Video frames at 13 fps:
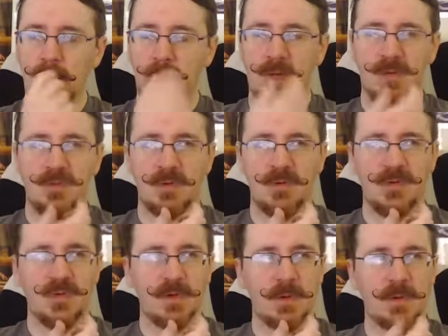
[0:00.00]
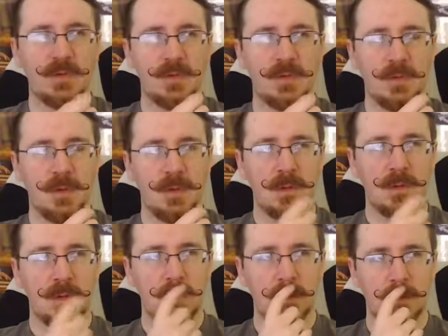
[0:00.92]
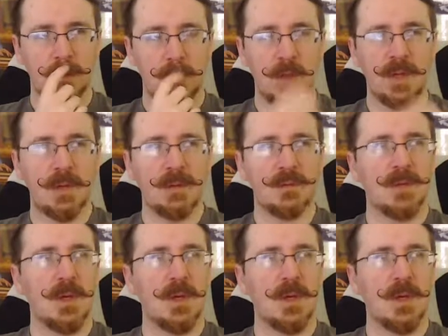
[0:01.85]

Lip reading: I'm not even sure if it's Scottish. Oh, wait.